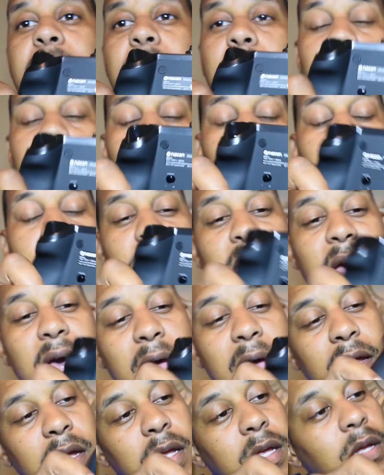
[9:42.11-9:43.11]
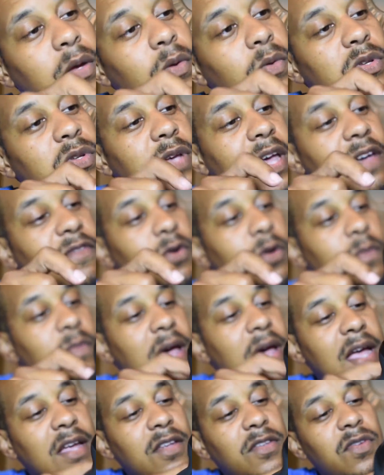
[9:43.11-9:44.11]
And on the back, what you have on the
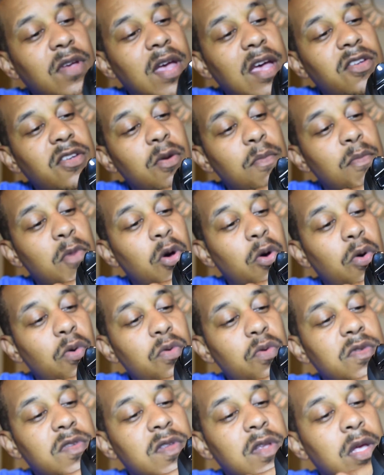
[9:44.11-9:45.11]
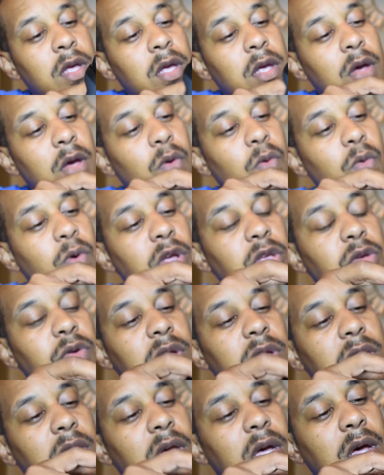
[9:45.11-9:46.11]
back is you have your modes where you
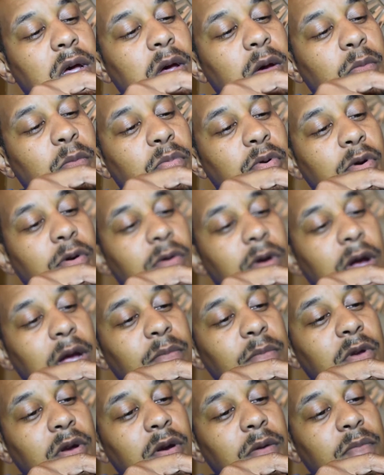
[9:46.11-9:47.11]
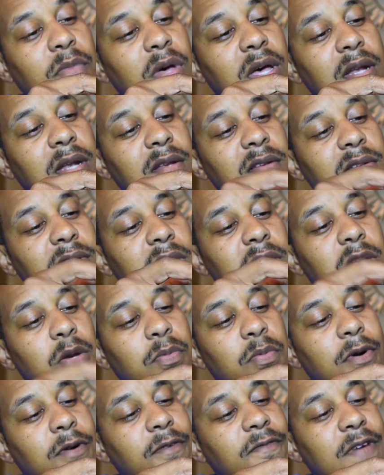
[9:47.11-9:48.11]
can program your buttons and your
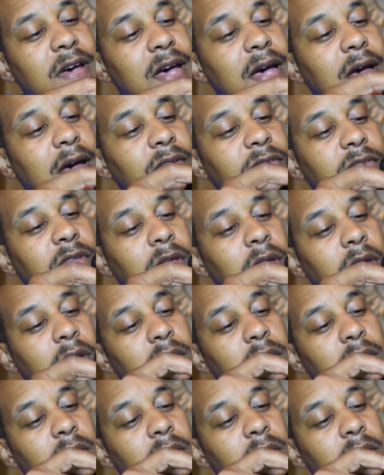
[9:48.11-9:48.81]
profiles.